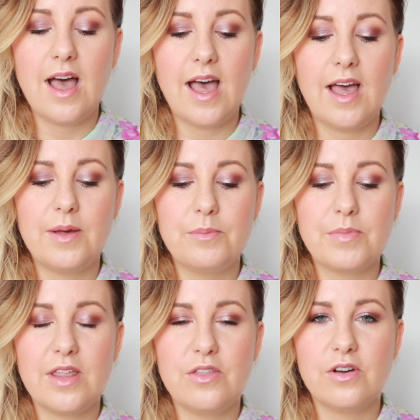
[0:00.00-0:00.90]
um,
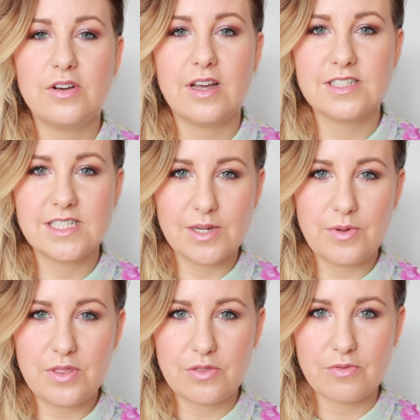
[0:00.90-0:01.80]
but I thought no, I'll just stick
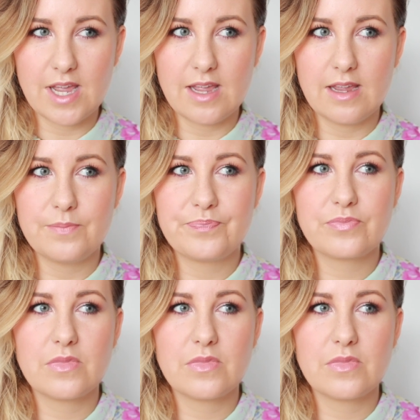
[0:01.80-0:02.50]
with three,